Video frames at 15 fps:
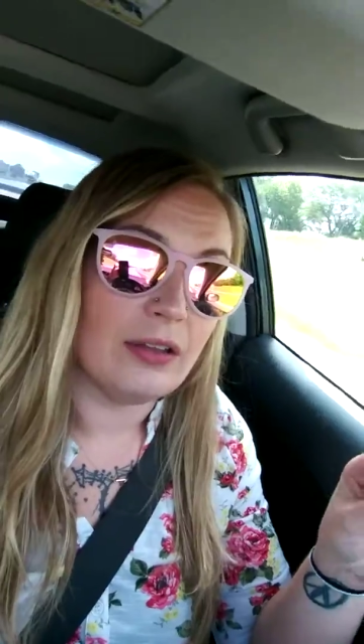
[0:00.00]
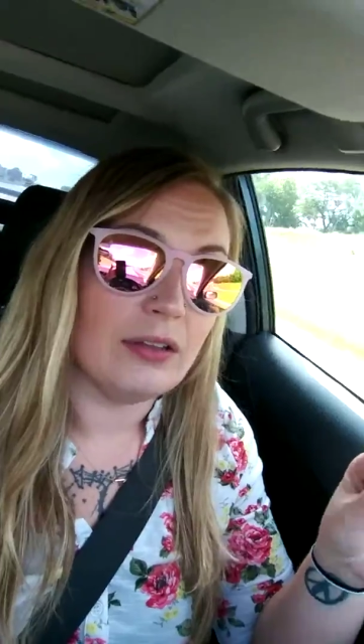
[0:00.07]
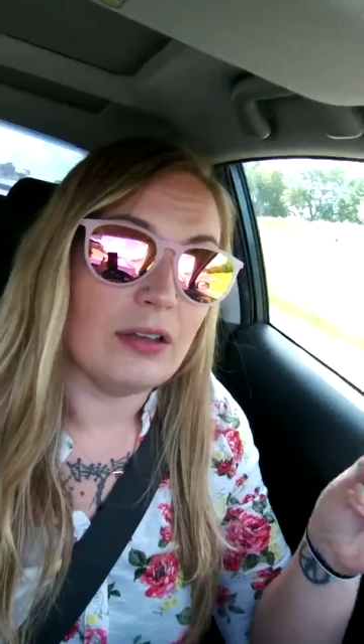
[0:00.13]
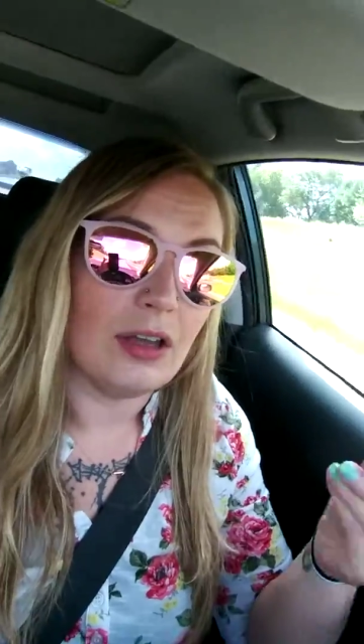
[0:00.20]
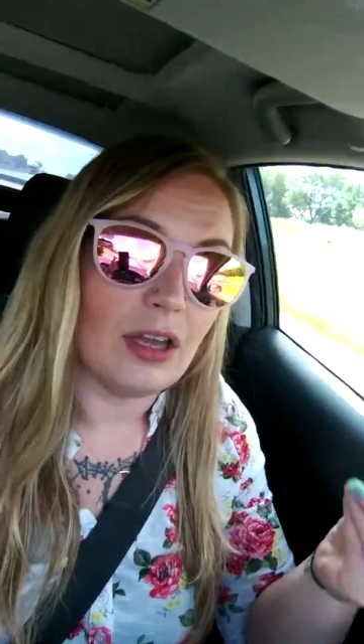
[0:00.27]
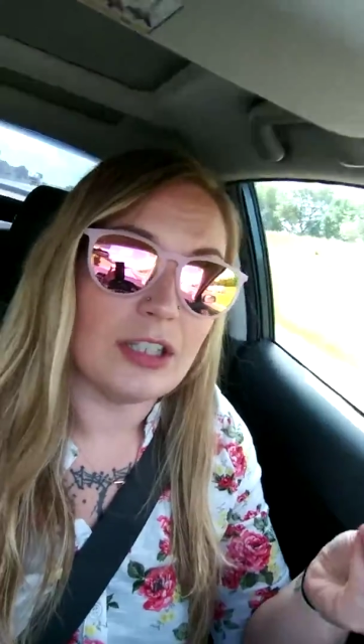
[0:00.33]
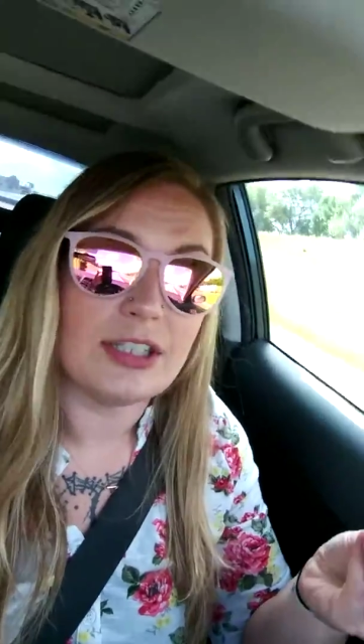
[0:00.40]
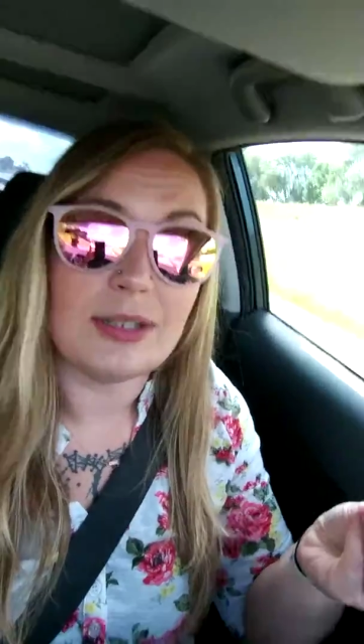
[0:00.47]

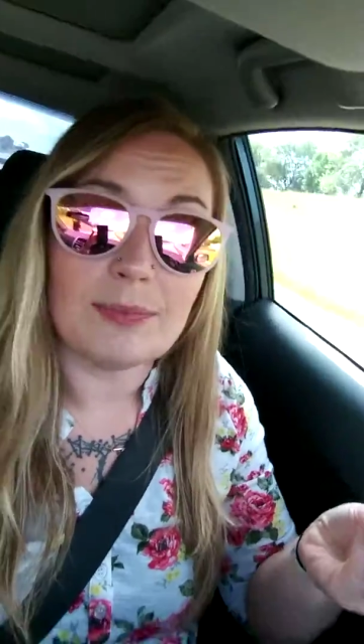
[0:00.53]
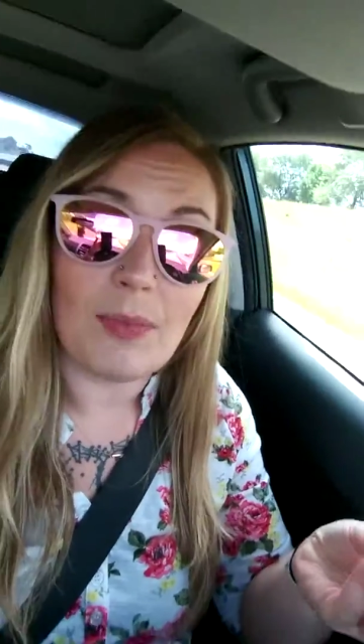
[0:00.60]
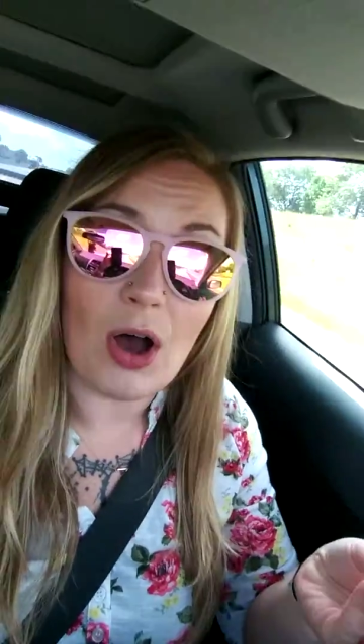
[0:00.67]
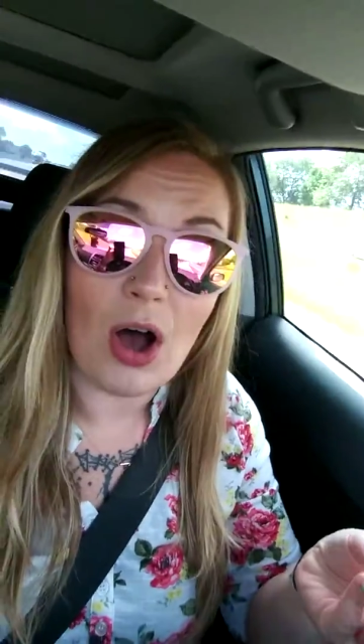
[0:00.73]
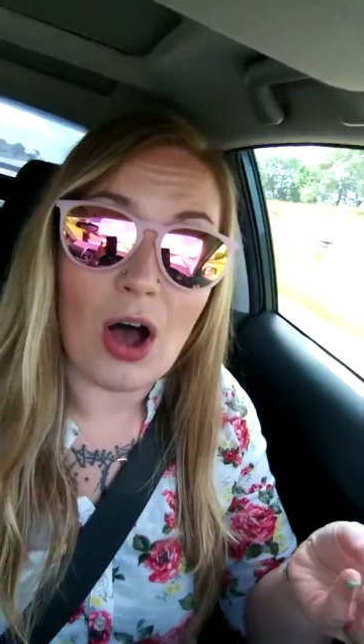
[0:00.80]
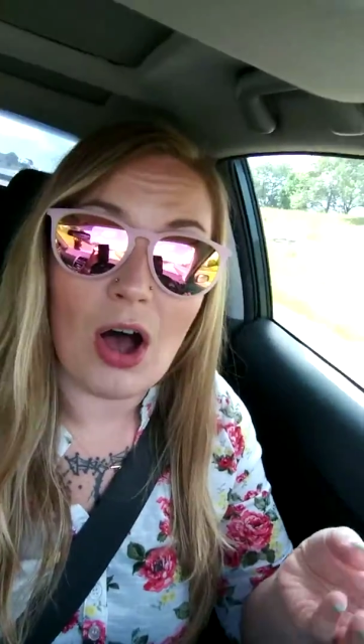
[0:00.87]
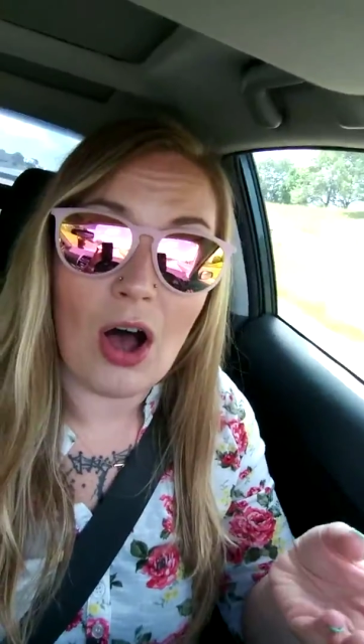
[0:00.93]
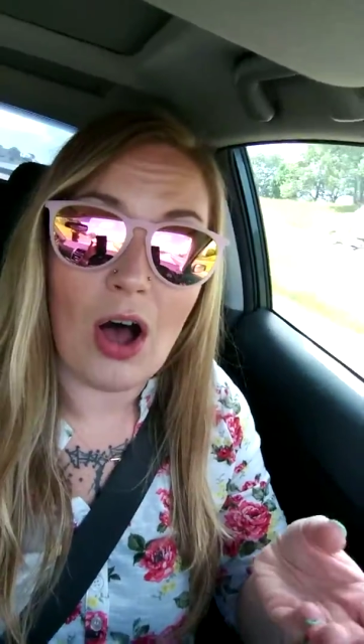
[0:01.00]
a
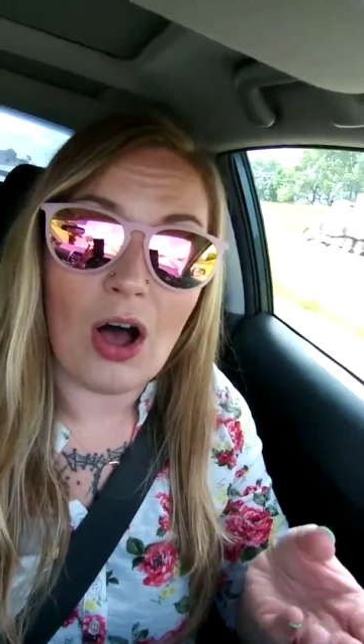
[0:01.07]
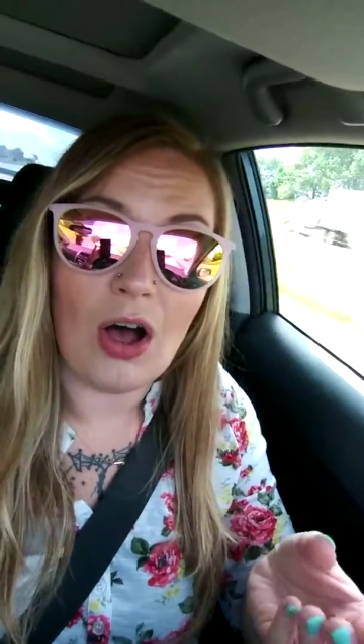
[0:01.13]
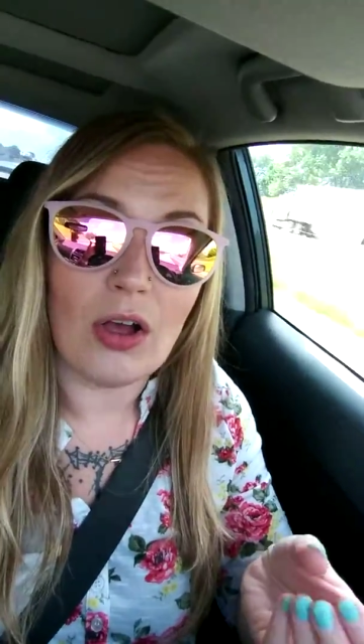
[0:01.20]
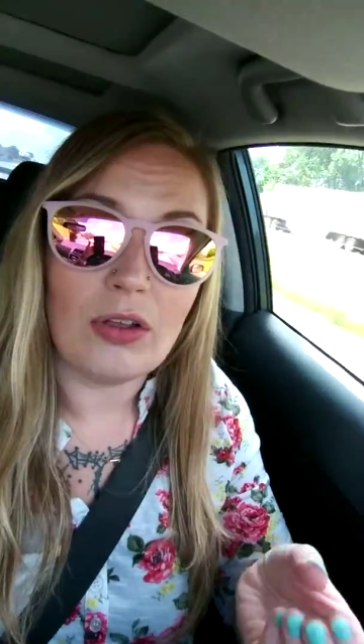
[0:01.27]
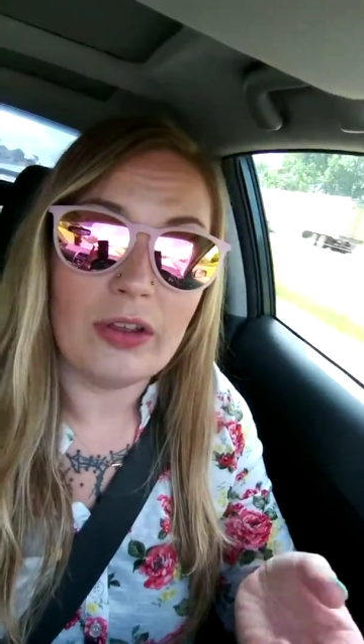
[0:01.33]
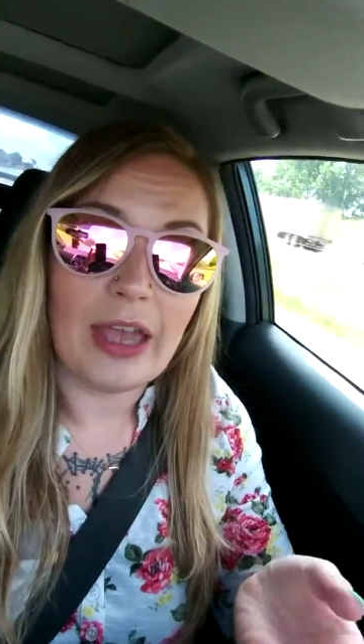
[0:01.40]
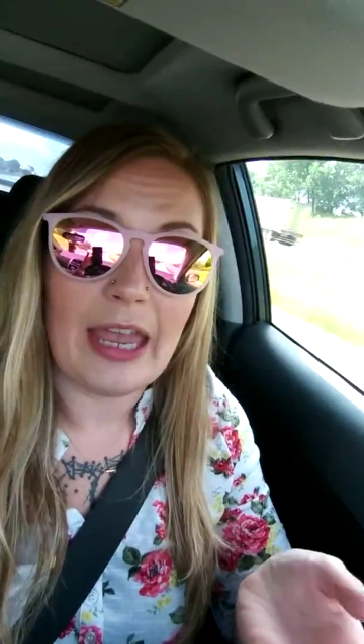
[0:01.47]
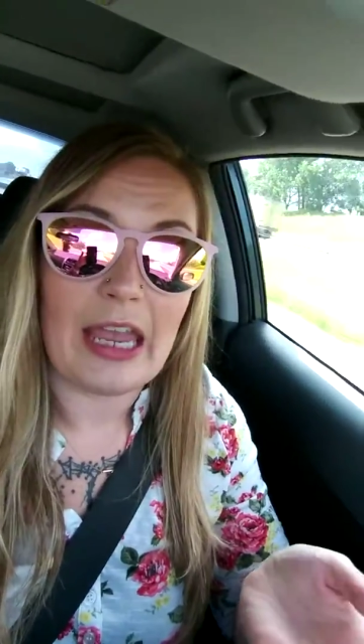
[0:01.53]
small
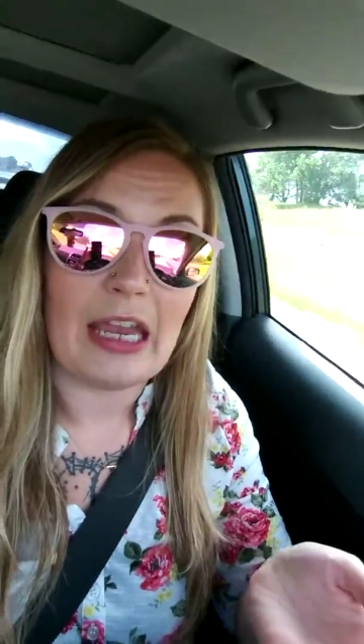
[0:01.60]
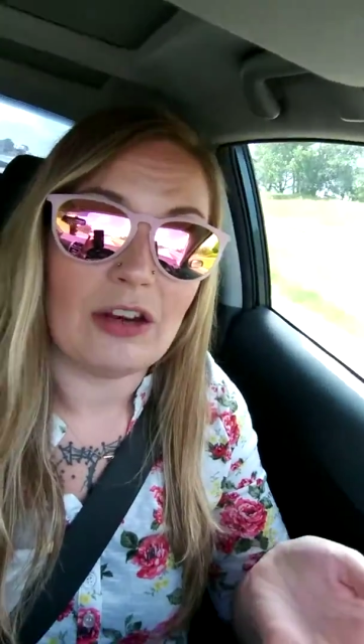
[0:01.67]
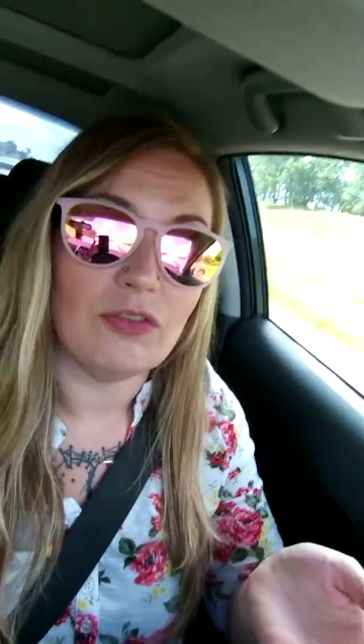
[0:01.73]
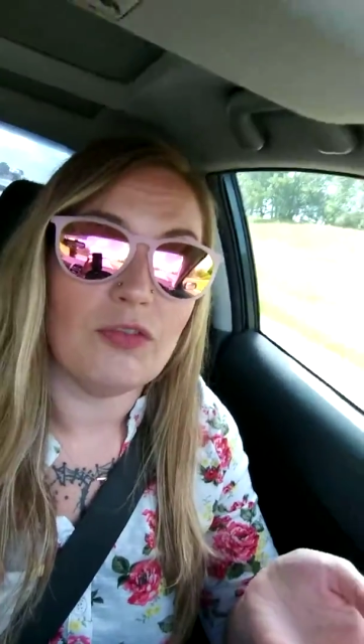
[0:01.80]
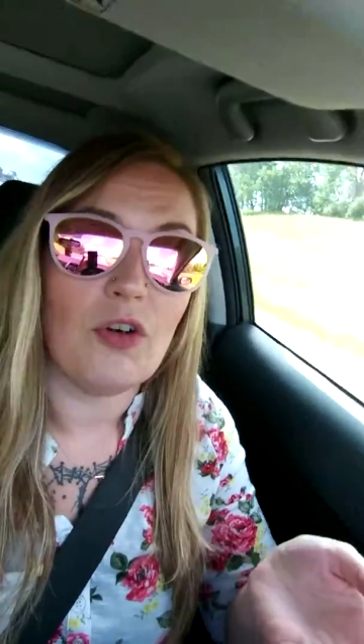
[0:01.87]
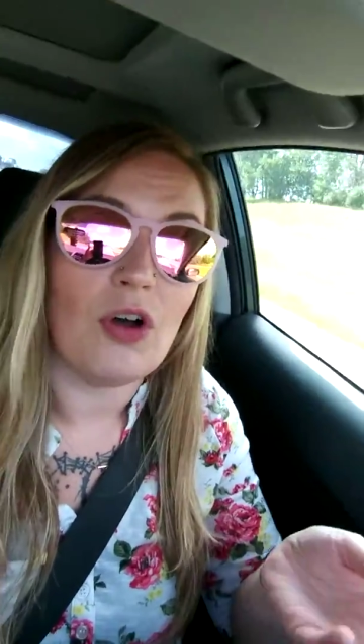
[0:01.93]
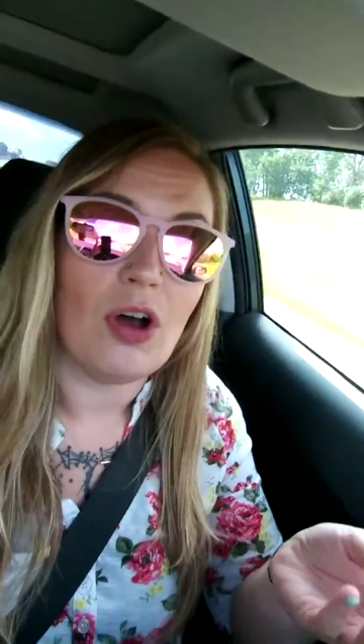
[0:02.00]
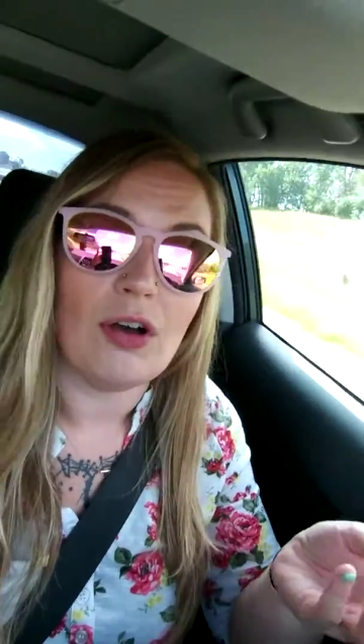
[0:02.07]

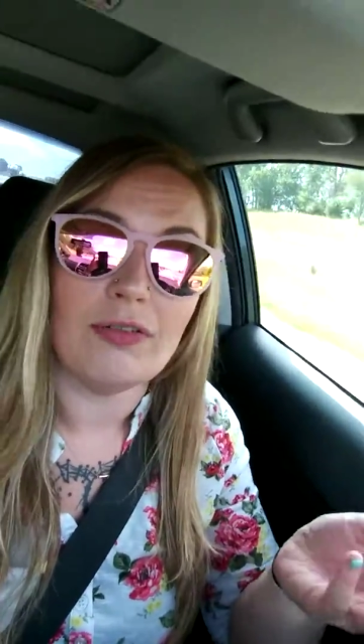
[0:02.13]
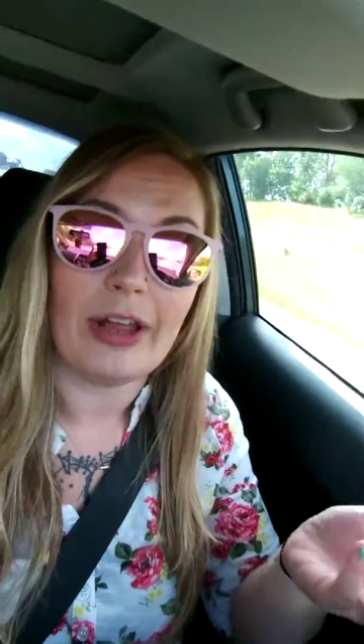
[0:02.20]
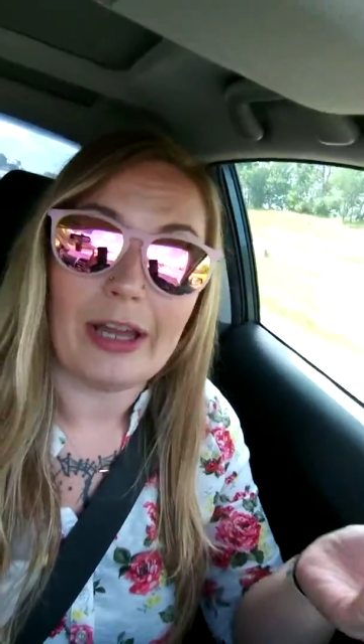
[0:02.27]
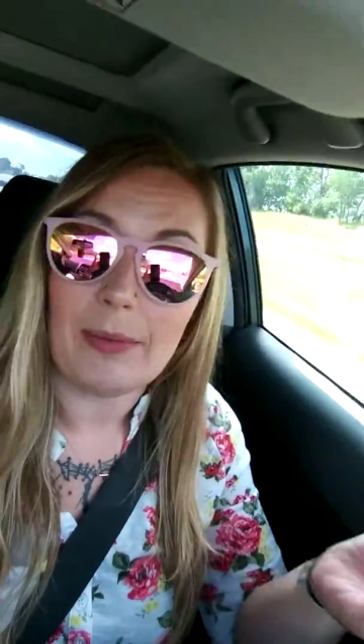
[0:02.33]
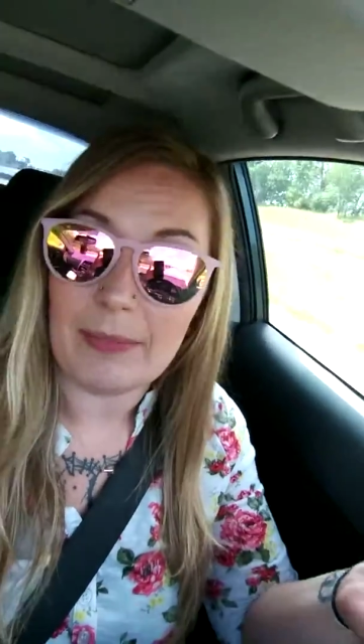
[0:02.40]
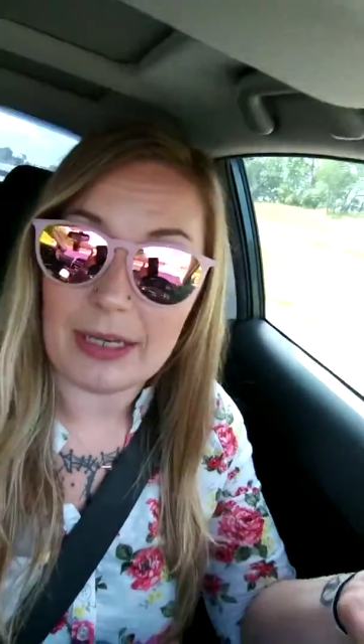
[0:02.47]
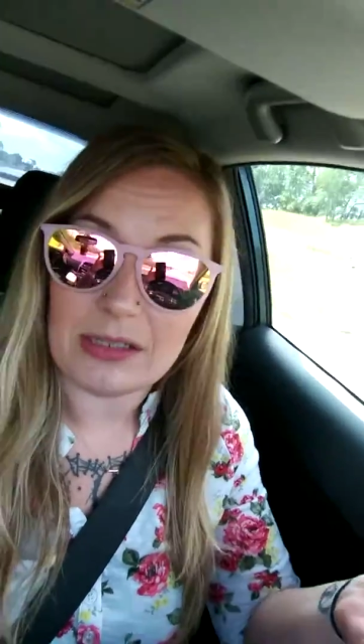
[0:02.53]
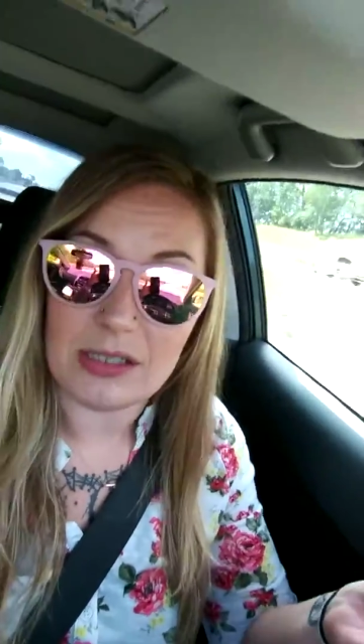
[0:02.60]
handful of like
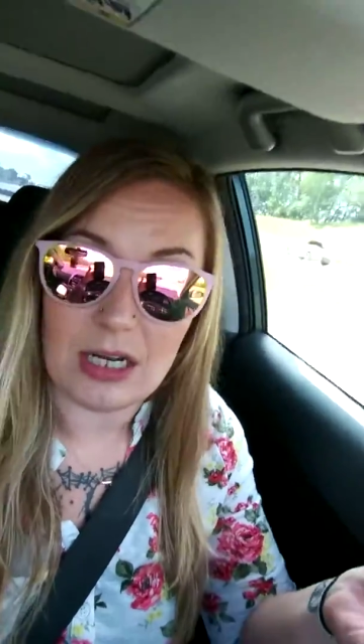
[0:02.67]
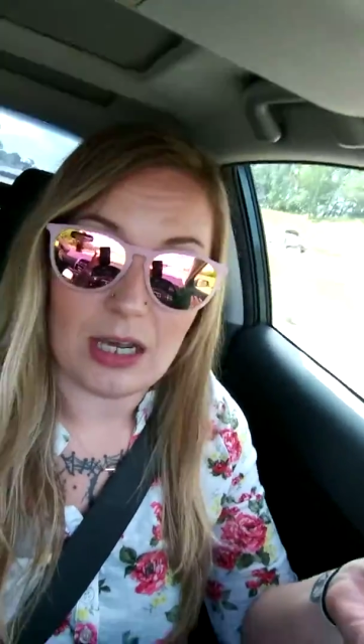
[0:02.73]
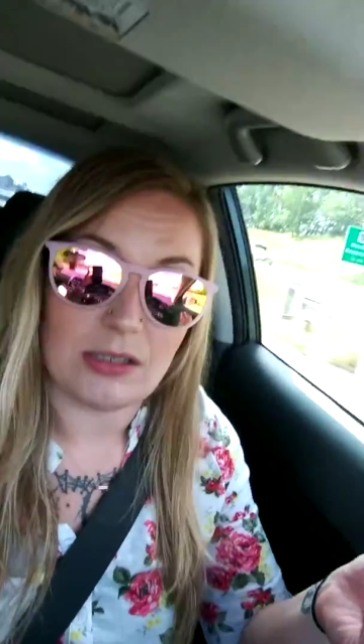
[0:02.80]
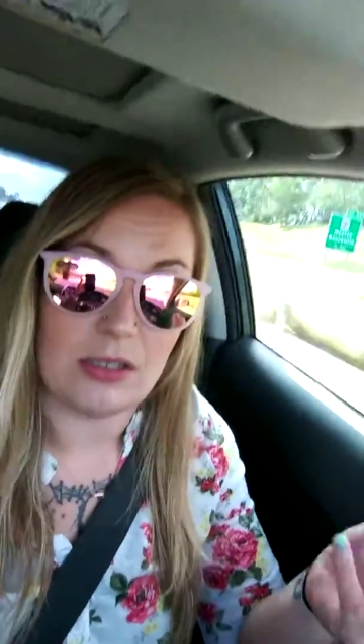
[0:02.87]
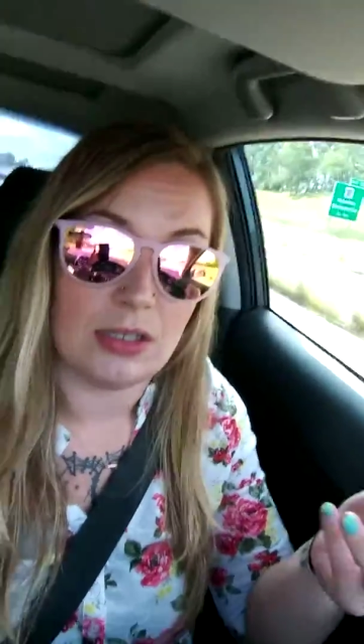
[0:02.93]
mixed nuts.